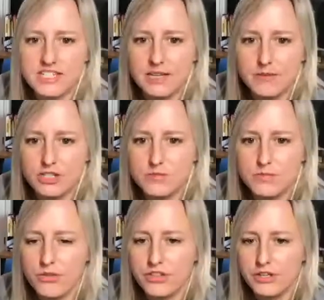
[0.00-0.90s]
image,
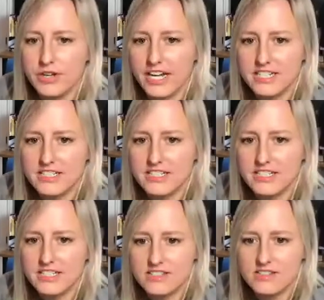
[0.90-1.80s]
both the United
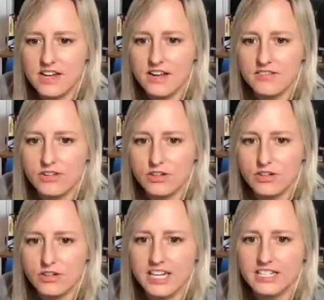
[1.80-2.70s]
States
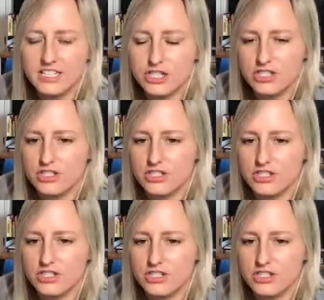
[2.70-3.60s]
version in addition to
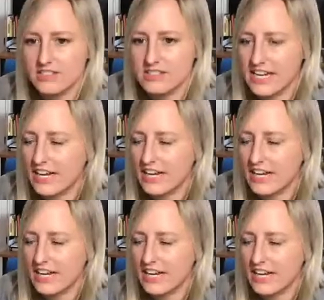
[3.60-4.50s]
the scale-free
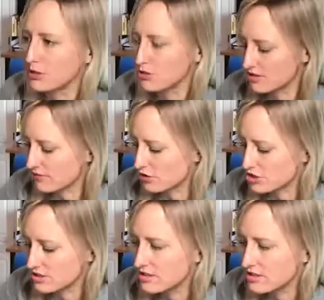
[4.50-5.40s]
distribution
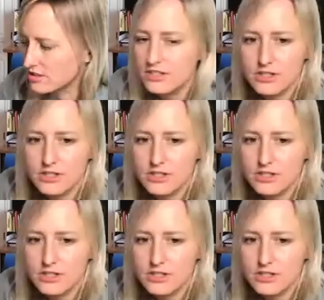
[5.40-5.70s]
version. So